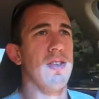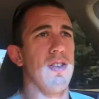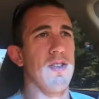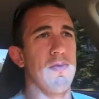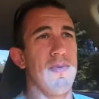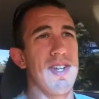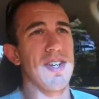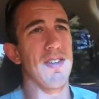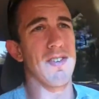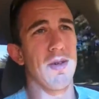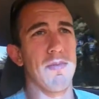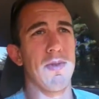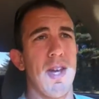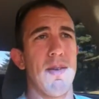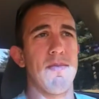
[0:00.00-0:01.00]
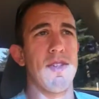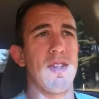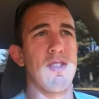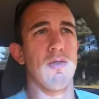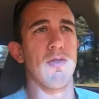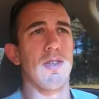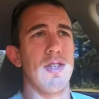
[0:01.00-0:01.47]
Doesn't mean sometimes
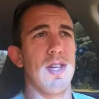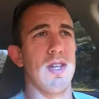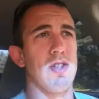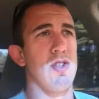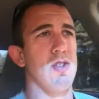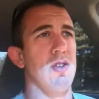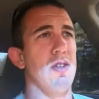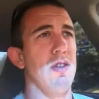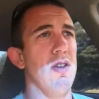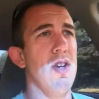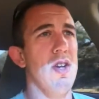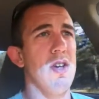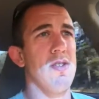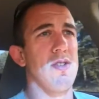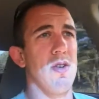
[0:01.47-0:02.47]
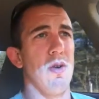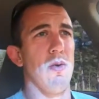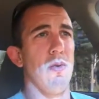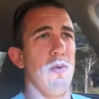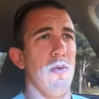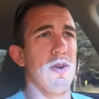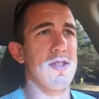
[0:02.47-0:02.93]
necessarily they should.
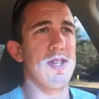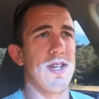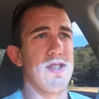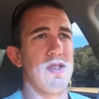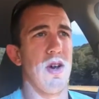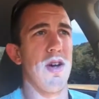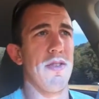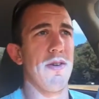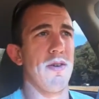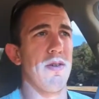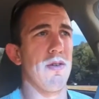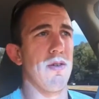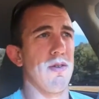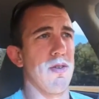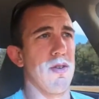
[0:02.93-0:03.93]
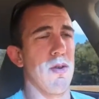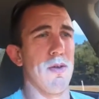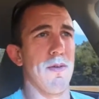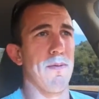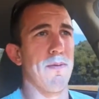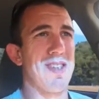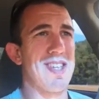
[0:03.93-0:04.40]
So once I saw their,
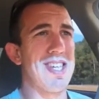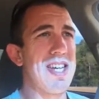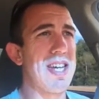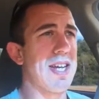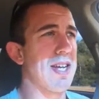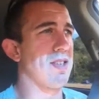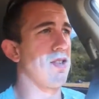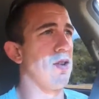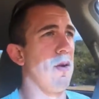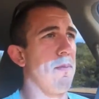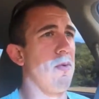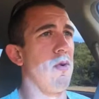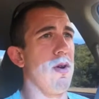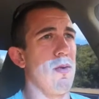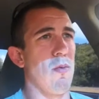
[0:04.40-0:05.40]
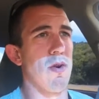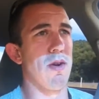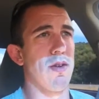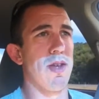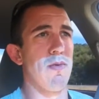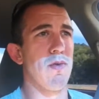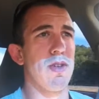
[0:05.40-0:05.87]
the fatigue get to a point
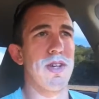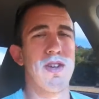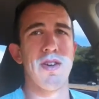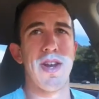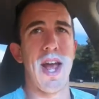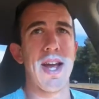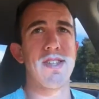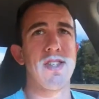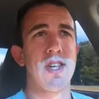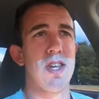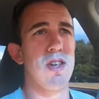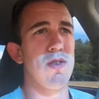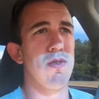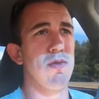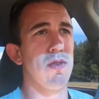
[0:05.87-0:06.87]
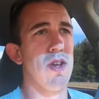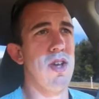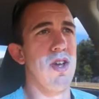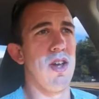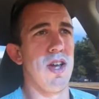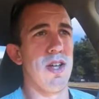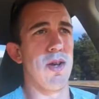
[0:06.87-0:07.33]
where they really couldn't execute
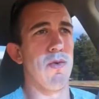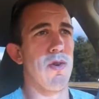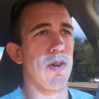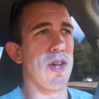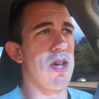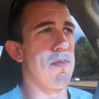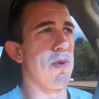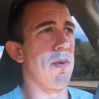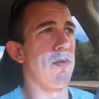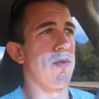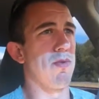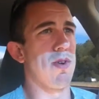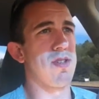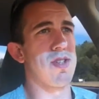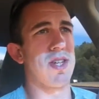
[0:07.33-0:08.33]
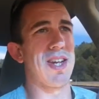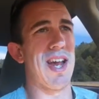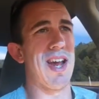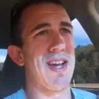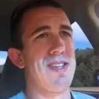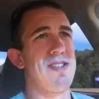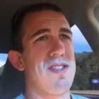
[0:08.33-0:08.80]
and they weren't keeping up with the rest of the
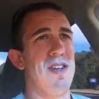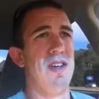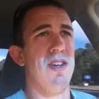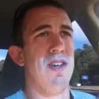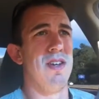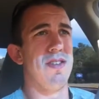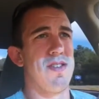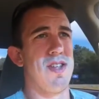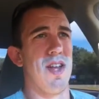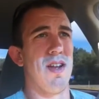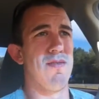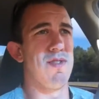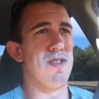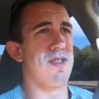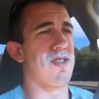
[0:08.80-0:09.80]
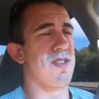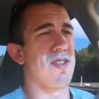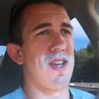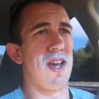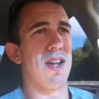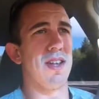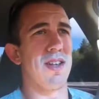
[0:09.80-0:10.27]
guys, instead of
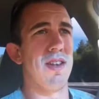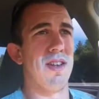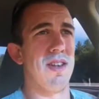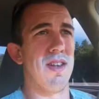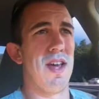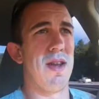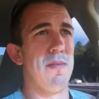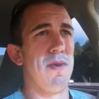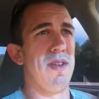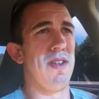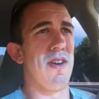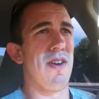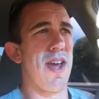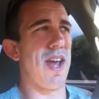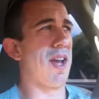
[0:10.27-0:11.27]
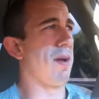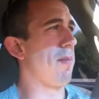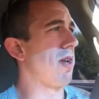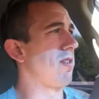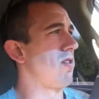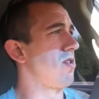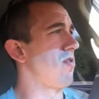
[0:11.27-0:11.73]
just kind of letting them in there and hanging
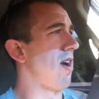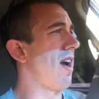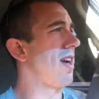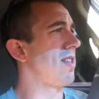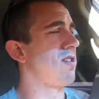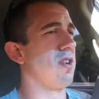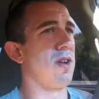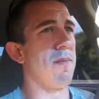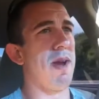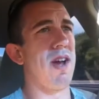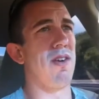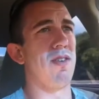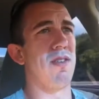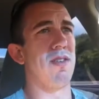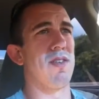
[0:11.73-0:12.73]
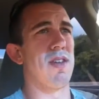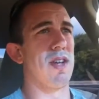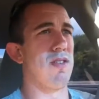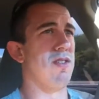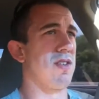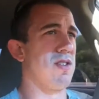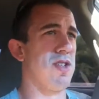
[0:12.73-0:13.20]
them out to dry, I took them out and I was
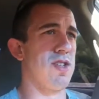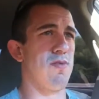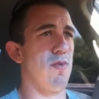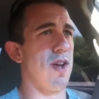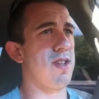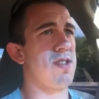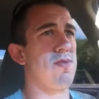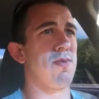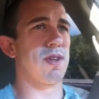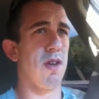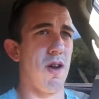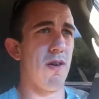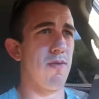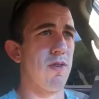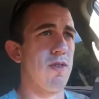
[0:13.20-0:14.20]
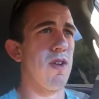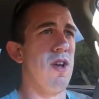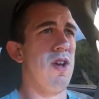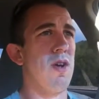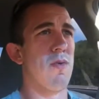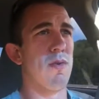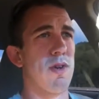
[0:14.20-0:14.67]
like, look, just rest, recover,
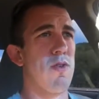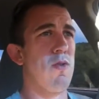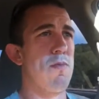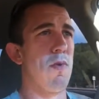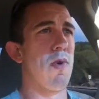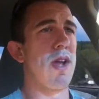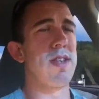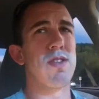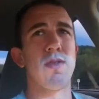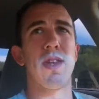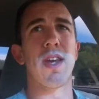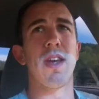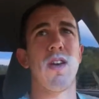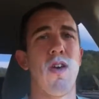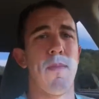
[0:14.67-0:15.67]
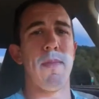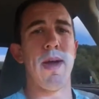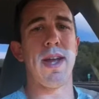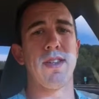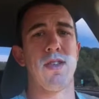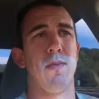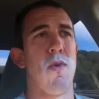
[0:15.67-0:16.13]
recuperate so they can
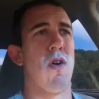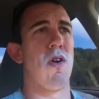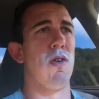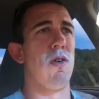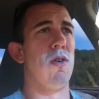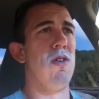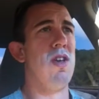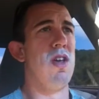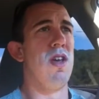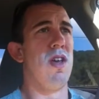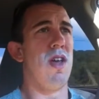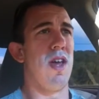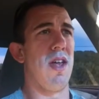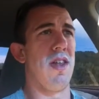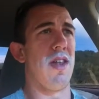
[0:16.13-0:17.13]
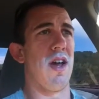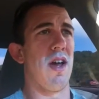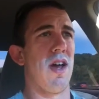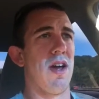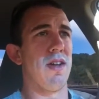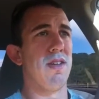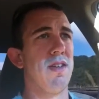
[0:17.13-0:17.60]
back tomorrow and
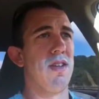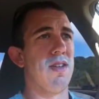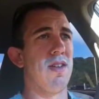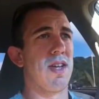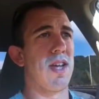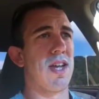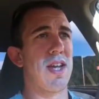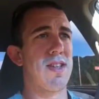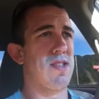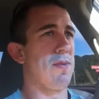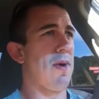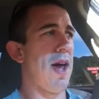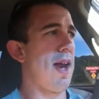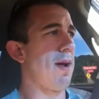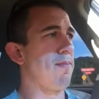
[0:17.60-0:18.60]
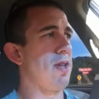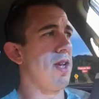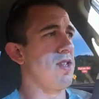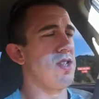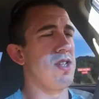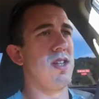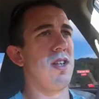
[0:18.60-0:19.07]
they can get some
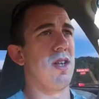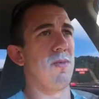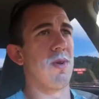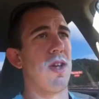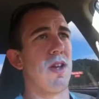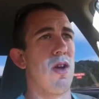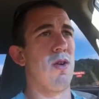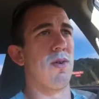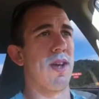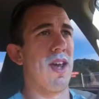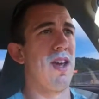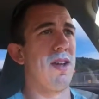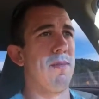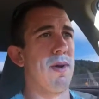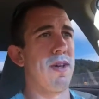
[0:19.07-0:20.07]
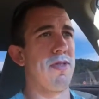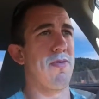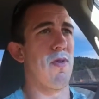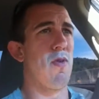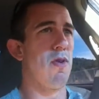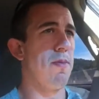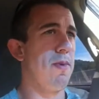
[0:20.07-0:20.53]
adaptation, and then we can go again. By
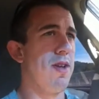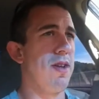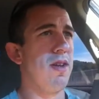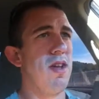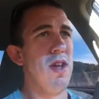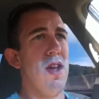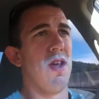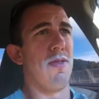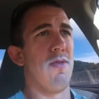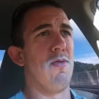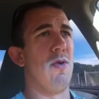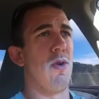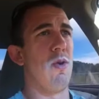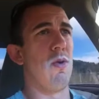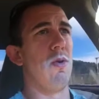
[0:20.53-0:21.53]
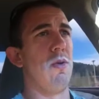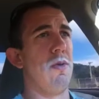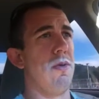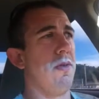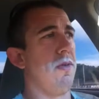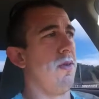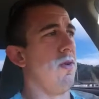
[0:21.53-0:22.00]
throwing them in through the
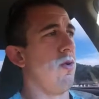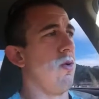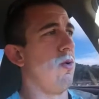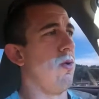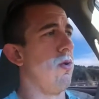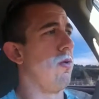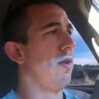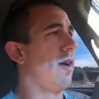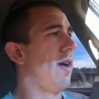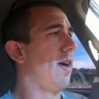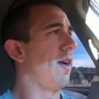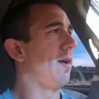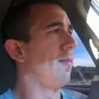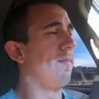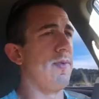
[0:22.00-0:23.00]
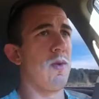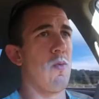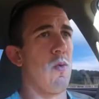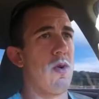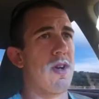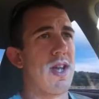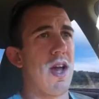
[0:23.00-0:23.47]
whole
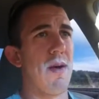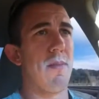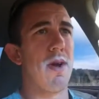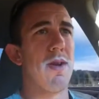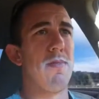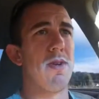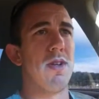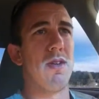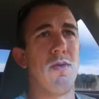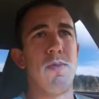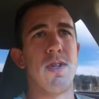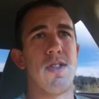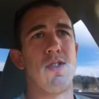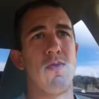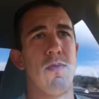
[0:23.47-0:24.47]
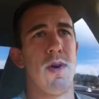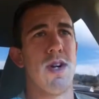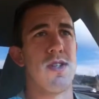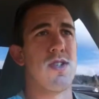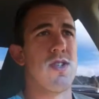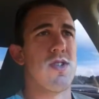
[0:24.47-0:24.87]
workout might have been a little bit too much.